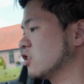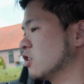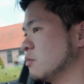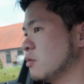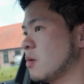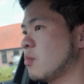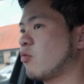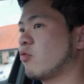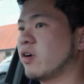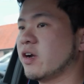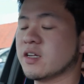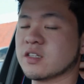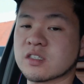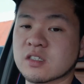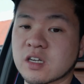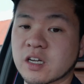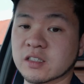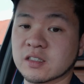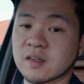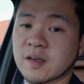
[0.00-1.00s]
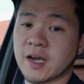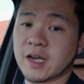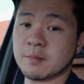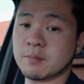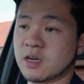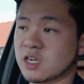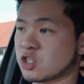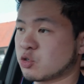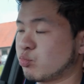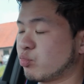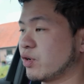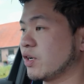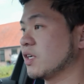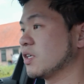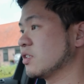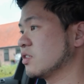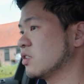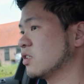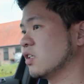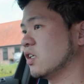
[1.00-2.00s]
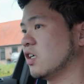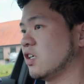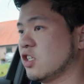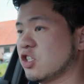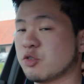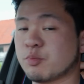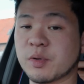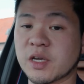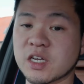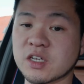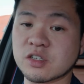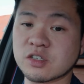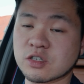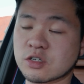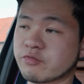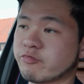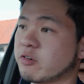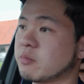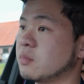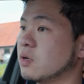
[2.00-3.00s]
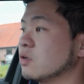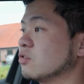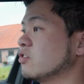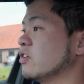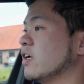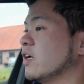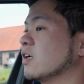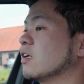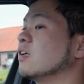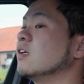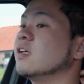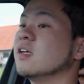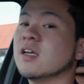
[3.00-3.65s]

some upgrades like the eyebug springs, spacers from Motec,